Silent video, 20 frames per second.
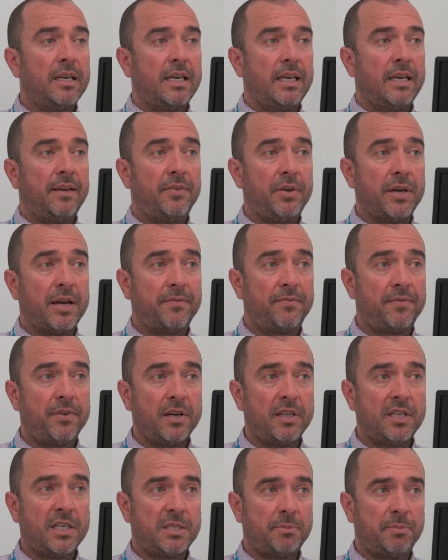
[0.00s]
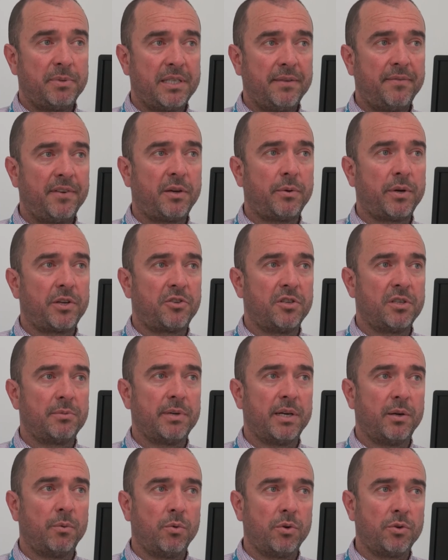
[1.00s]
If you have further specific questions
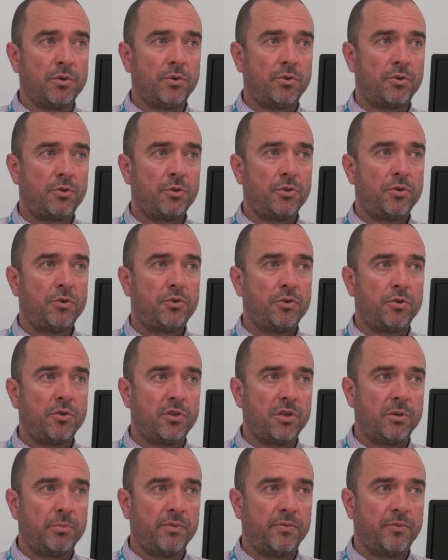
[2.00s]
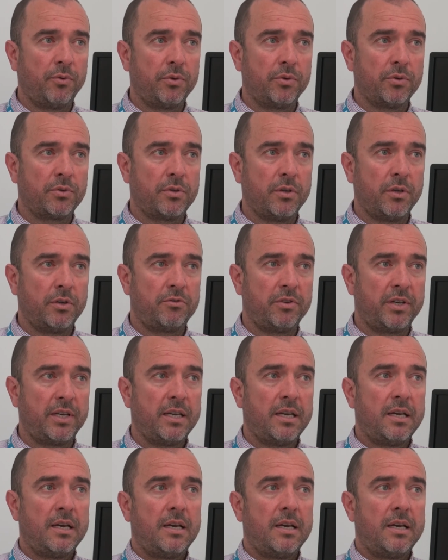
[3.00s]
about what you should and shouldn't do before your surgery,